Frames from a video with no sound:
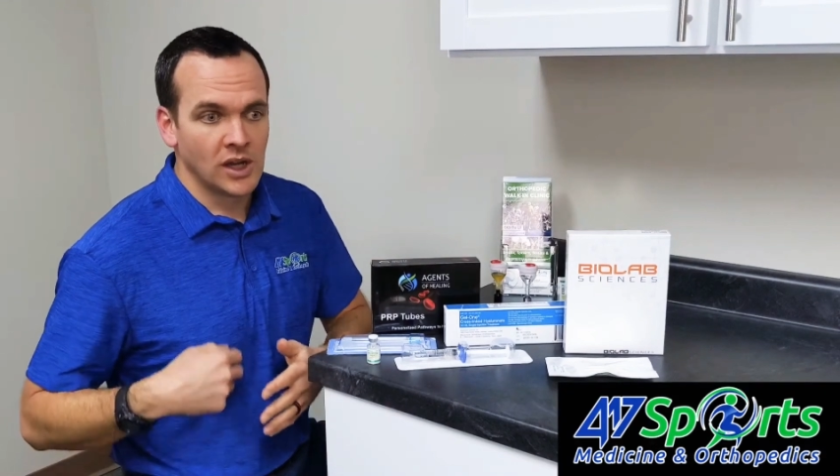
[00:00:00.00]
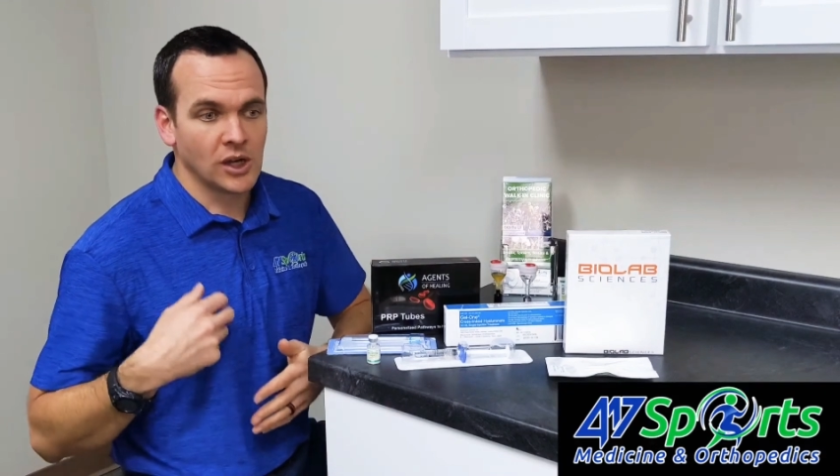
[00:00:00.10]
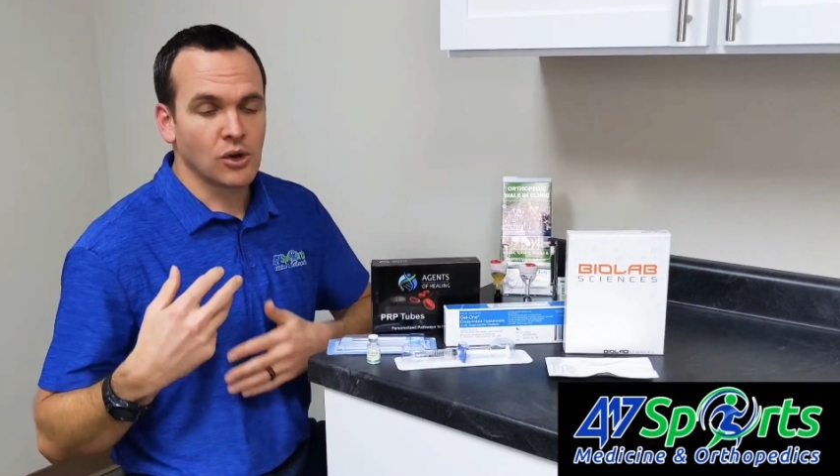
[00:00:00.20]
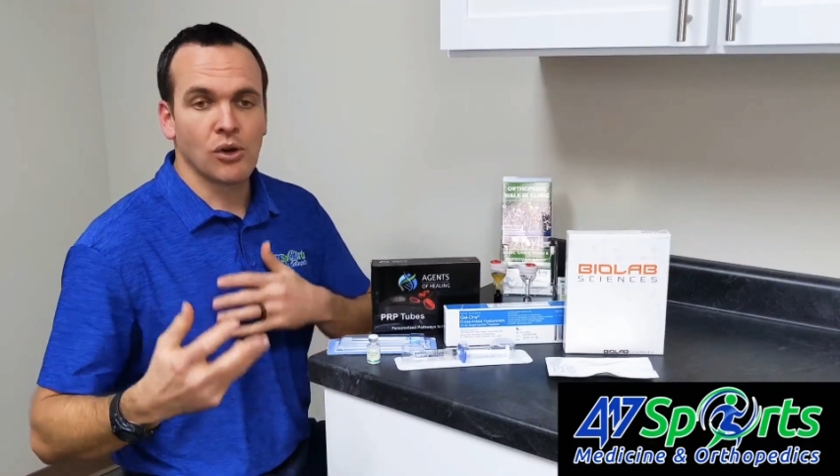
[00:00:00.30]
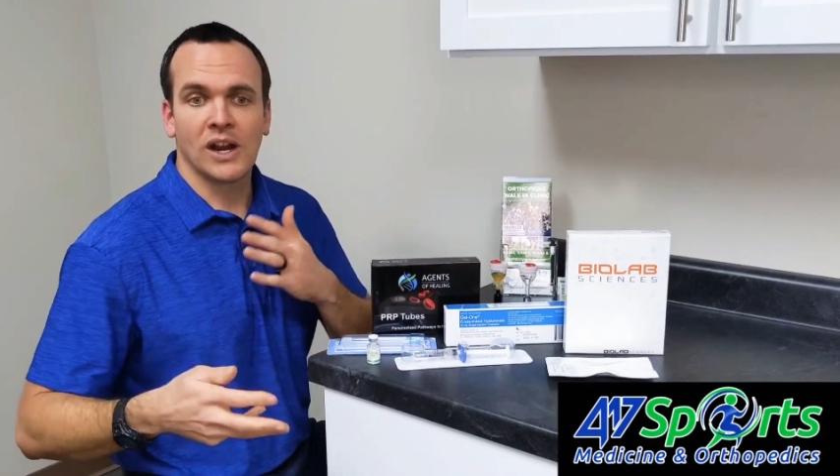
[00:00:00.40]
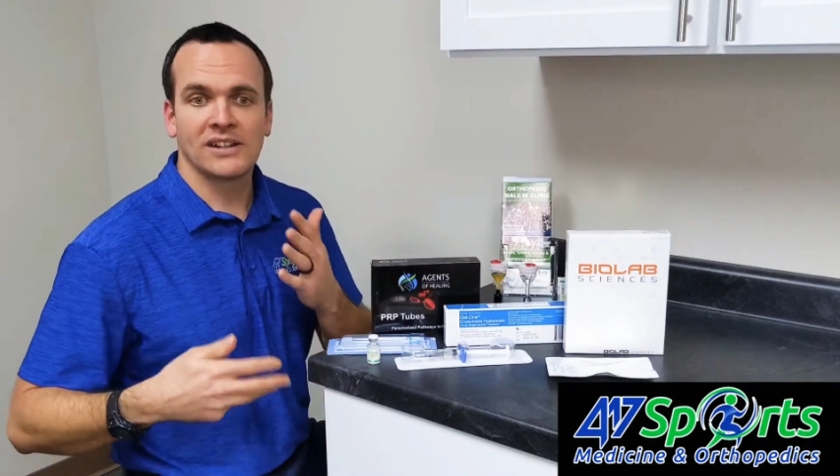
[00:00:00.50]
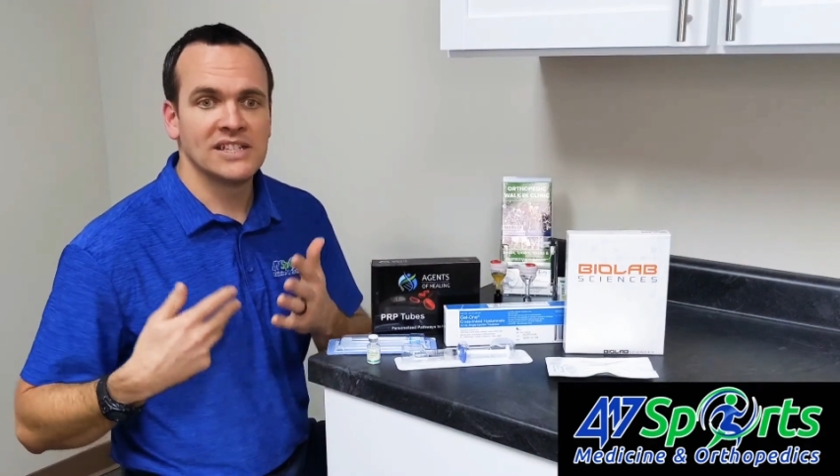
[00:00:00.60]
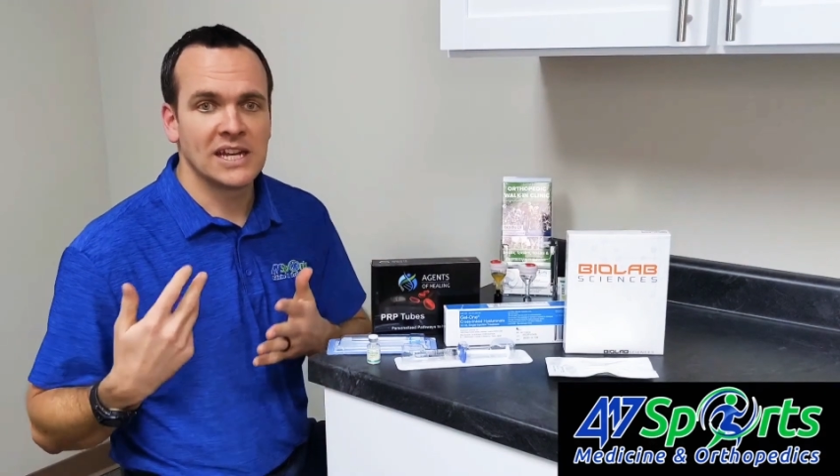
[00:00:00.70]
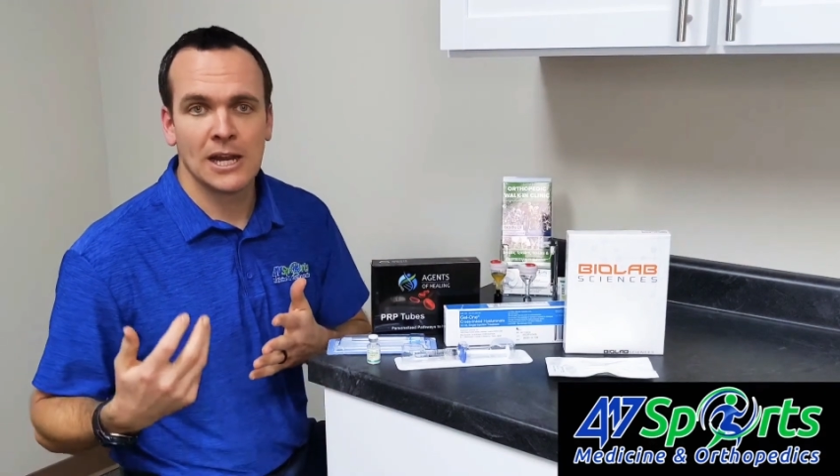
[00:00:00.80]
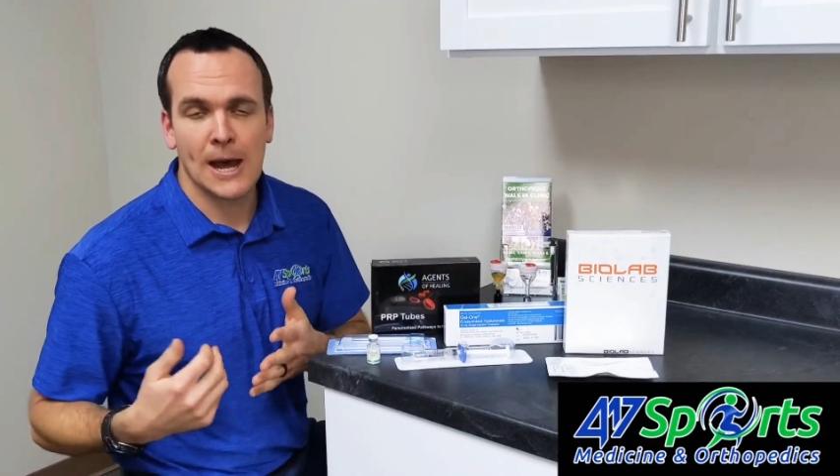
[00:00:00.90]
a chronic
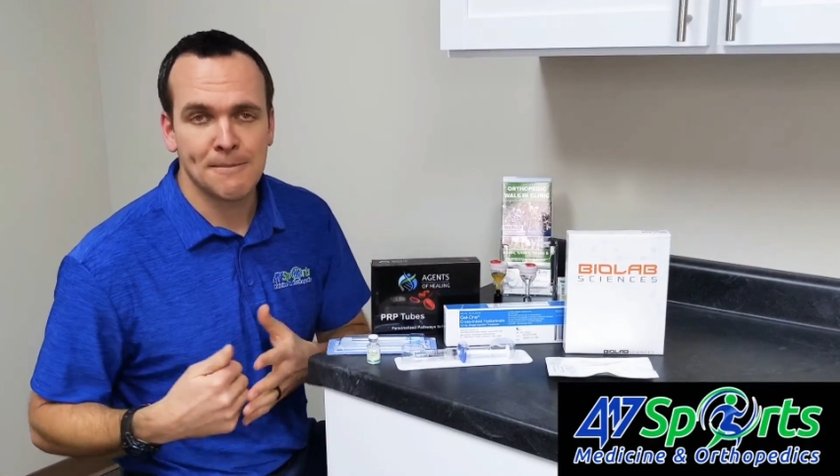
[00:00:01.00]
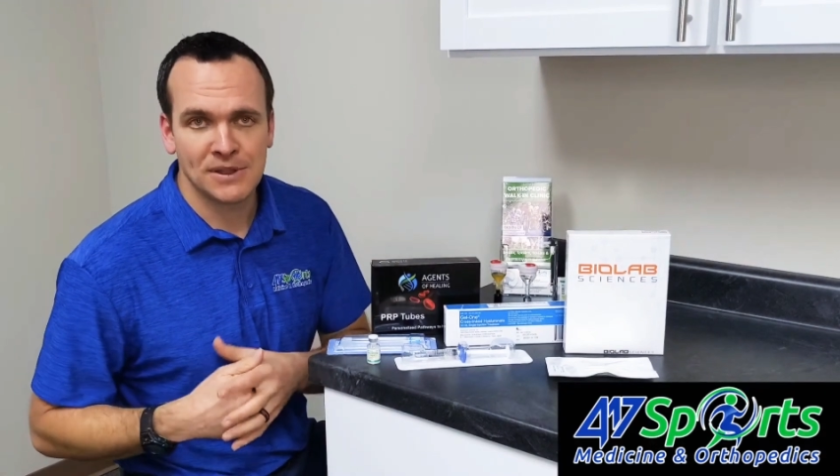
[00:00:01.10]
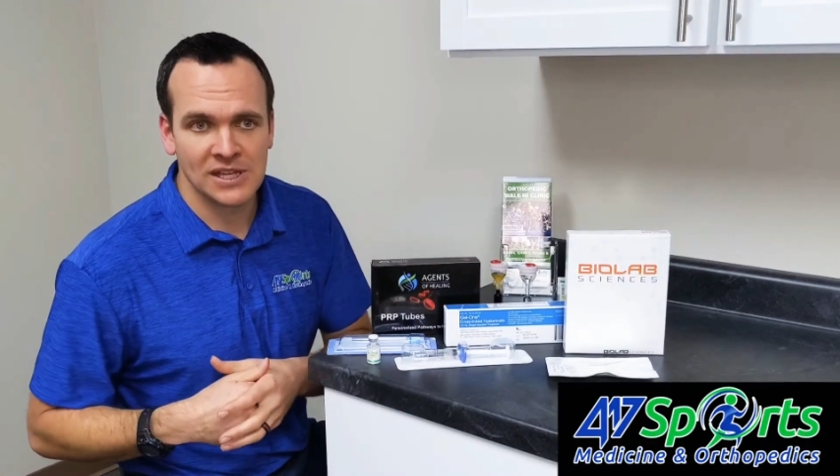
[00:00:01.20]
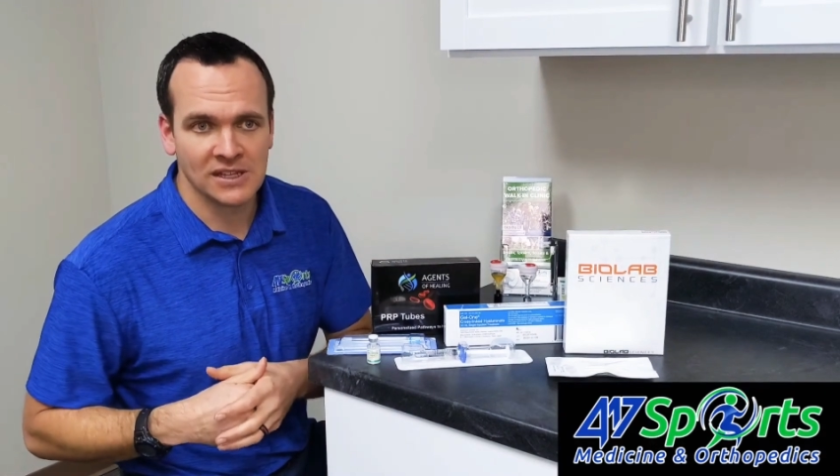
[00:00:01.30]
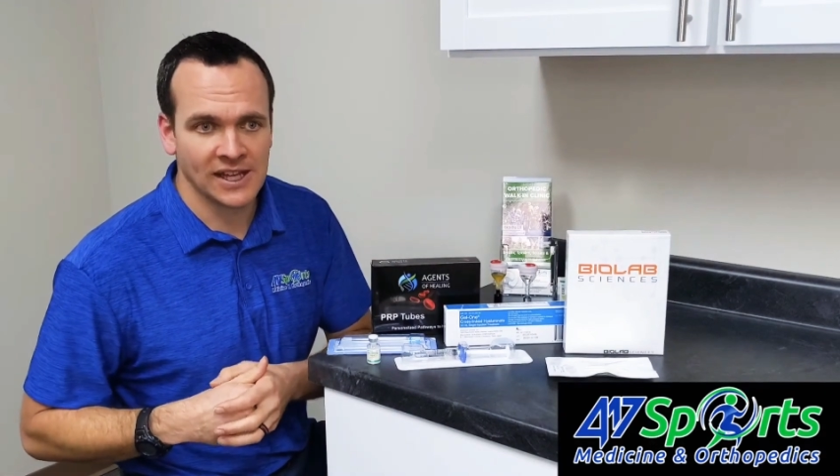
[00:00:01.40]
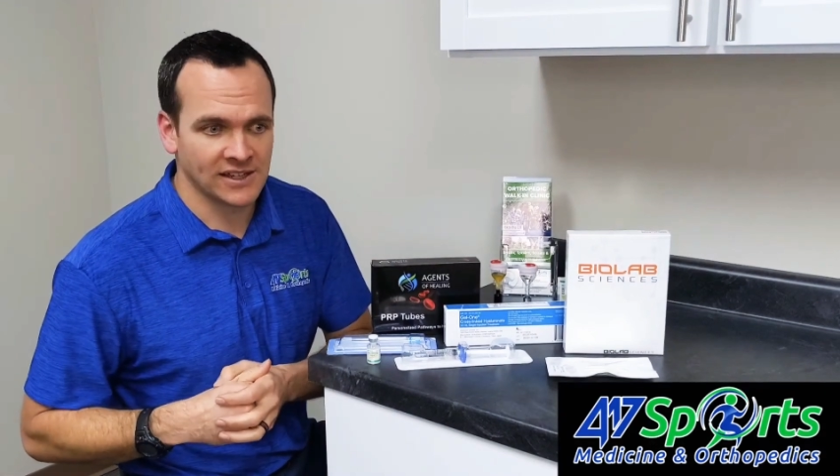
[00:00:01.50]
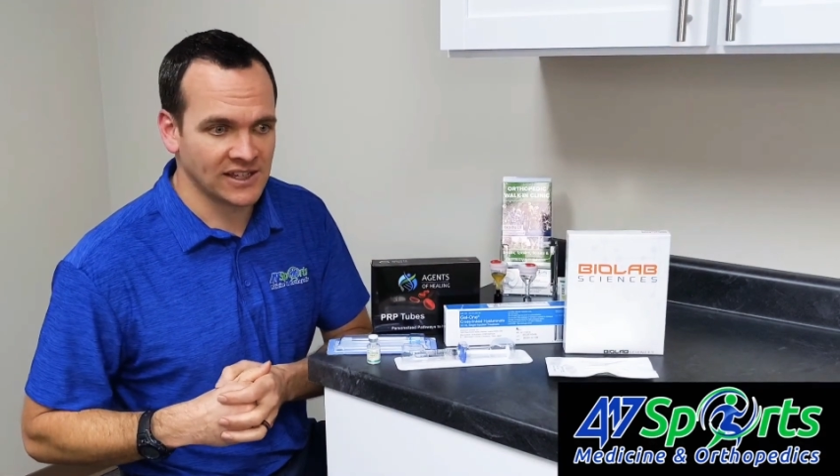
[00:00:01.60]
tendinopathy like